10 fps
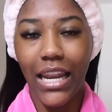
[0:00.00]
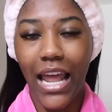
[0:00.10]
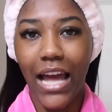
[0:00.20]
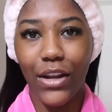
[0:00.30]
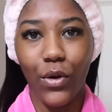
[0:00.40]

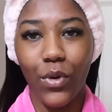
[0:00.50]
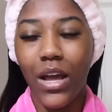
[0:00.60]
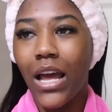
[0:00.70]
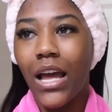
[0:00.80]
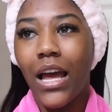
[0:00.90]
and I don't
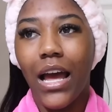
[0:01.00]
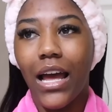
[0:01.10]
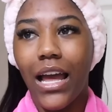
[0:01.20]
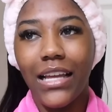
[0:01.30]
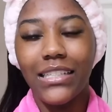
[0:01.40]

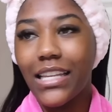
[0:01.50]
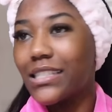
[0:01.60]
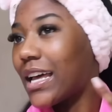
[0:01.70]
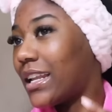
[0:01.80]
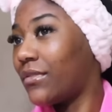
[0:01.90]
it's,
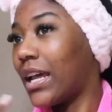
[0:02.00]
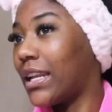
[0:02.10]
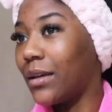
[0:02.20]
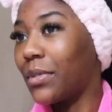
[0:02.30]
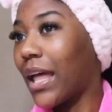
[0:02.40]
it's not even that
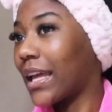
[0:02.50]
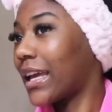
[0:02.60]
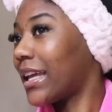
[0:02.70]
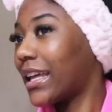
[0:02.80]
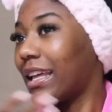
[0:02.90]
deep. Like
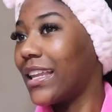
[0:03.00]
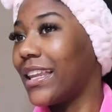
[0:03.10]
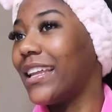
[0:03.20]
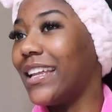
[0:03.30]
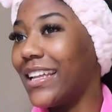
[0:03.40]
it,
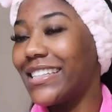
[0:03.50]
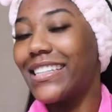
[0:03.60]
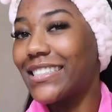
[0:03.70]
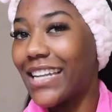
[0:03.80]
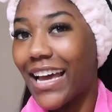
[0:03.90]
it
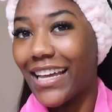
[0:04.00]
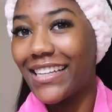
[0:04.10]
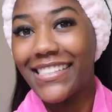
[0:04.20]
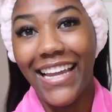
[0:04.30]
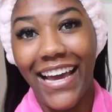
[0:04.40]
it's
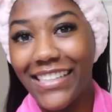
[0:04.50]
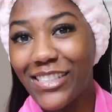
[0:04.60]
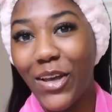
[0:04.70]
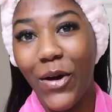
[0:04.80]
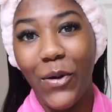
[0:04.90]
not. It's not.
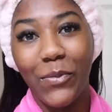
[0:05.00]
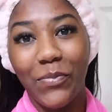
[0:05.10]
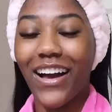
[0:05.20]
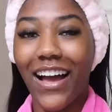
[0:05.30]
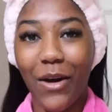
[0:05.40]
So
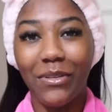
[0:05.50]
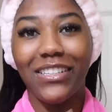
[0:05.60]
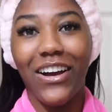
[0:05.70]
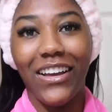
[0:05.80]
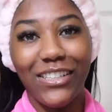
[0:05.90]
I hope
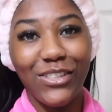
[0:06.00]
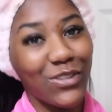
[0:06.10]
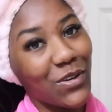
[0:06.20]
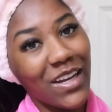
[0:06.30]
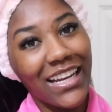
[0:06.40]
that y'all
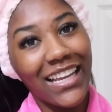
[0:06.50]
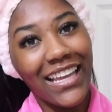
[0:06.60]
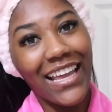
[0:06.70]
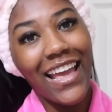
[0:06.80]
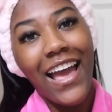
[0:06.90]
enjoyed
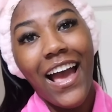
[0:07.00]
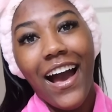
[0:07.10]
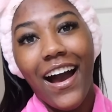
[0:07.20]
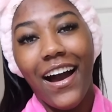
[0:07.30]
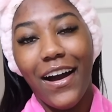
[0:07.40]
it.
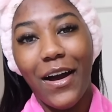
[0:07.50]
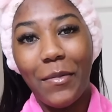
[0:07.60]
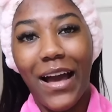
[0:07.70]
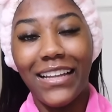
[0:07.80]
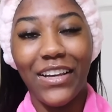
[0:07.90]

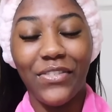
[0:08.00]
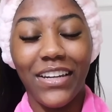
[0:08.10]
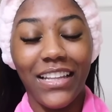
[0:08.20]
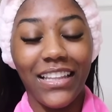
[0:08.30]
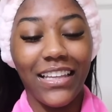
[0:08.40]
Um, I
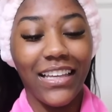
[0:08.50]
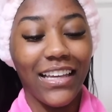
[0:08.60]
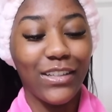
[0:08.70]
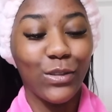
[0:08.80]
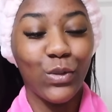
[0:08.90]
definitely
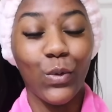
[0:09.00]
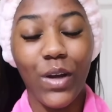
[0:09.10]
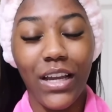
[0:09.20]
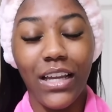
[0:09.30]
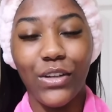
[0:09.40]

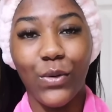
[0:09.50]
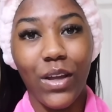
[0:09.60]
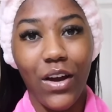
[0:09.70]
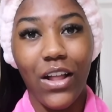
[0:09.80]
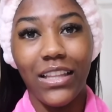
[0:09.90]
enjoy
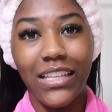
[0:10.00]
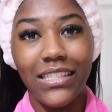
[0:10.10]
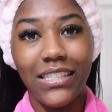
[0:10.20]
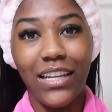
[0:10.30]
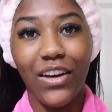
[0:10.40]
doing all of
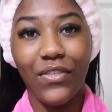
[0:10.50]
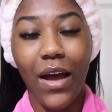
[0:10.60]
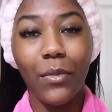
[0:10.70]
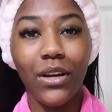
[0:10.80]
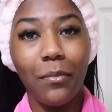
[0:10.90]
this stuff.
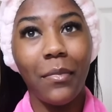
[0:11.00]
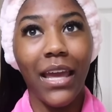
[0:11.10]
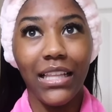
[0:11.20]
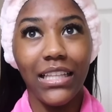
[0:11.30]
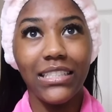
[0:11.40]
I'm gonna
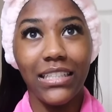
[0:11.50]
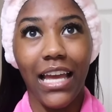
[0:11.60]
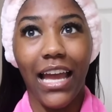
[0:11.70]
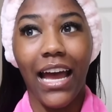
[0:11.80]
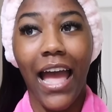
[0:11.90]
make this
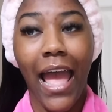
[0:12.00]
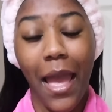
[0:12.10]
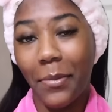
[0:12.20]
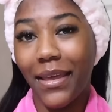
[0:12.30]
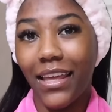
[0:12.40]
like a
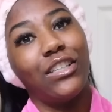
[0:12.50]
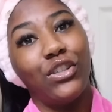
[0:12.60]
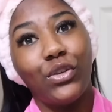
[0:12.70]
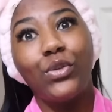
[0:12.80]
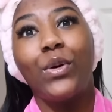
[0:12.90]
habit to
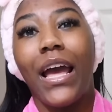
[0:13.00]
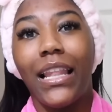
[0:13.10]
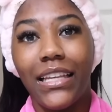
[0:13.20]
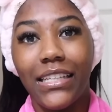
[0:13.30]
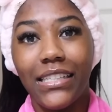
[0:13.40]
do
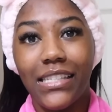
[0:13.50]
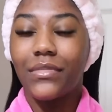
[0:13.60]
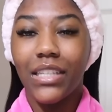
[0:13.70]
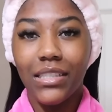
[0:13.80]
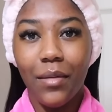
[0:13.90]
at
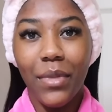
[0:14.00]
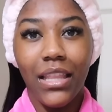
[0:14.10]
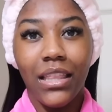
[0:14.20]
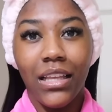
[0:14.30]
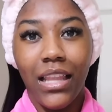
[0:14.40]
least since I'm
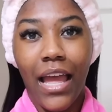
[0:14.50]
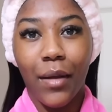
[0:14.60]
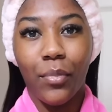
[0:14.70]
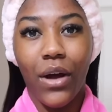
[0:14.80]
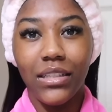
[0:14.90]
in the
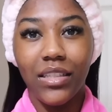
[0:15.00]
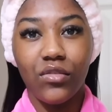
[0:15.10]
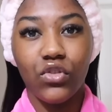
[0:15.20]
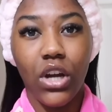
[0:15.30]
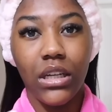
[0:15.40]
like process
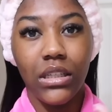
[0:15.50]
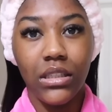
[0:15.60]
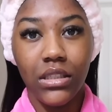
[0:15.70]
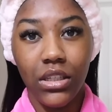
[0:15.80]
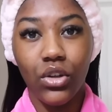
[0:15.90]
of trying
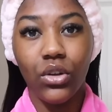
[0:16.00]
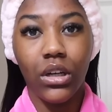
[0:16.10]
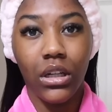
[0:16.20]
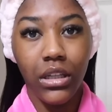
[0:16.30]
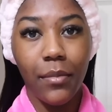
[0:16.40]
to
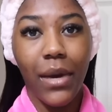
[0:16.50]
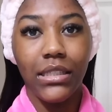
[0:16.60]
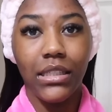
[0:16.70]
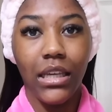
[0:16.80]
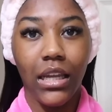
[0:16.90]
still clear
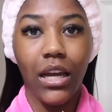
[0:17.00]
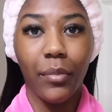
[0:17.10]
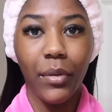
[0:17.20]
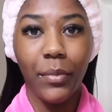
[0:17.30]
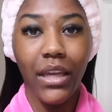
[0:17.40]
my skin
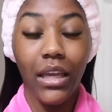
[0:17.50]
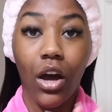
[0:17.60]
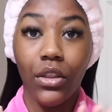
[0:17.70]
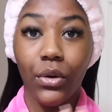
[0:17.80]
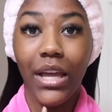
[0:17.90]
up a bit,
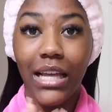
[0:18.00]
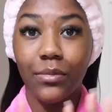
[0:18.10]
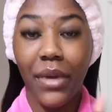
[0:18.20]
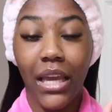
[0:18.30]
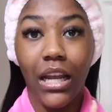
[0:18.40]
although it
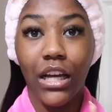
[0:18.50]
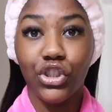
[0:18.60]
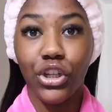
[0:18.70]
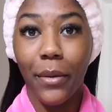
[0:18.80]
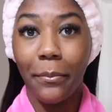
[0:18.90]
has made
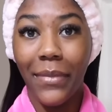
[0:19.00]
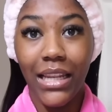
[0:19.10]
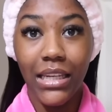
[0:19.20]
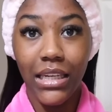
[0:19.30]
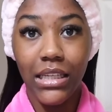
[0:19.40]
a
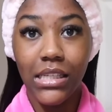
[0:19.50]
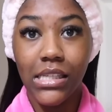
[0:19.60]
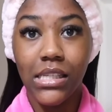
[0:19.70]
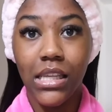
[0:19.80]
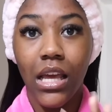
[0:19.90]

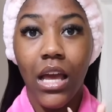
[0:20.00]
tremendous